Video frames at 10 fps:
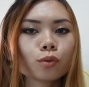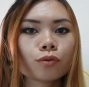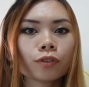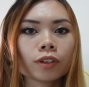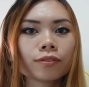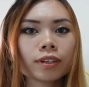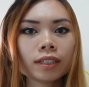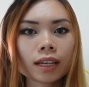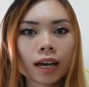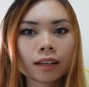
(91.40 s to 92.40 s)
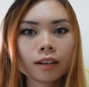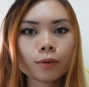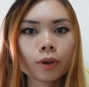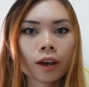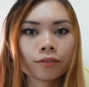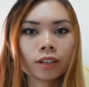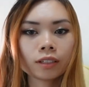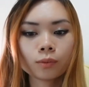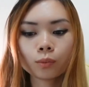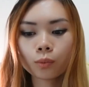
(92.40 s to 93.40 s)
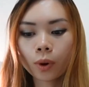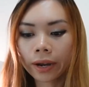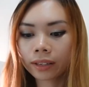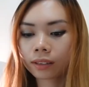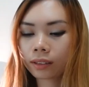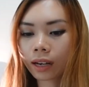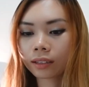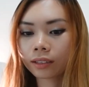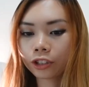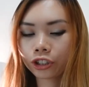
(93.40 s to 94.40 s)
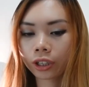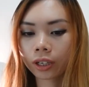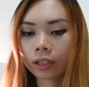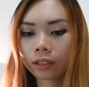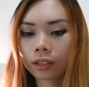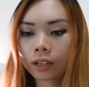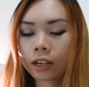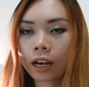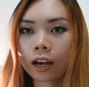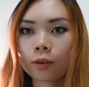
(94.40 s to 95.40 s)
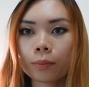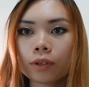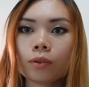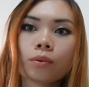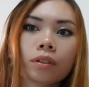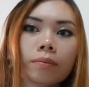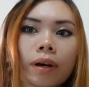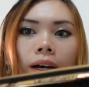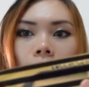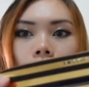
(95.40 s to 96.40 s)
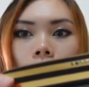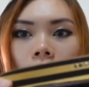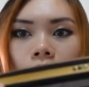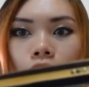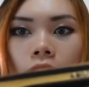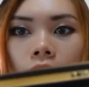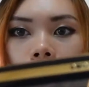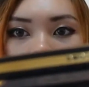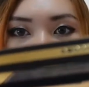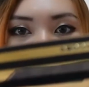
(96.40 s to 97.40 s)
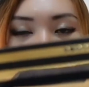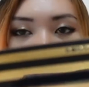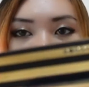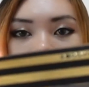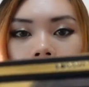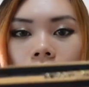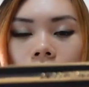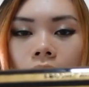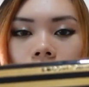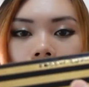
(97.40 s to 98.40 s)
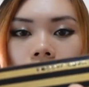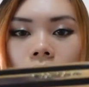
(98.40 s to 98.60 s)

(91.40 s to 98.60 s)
for the first color, we have this white color shade. I'll be using my Marc Jacobs palette. This is the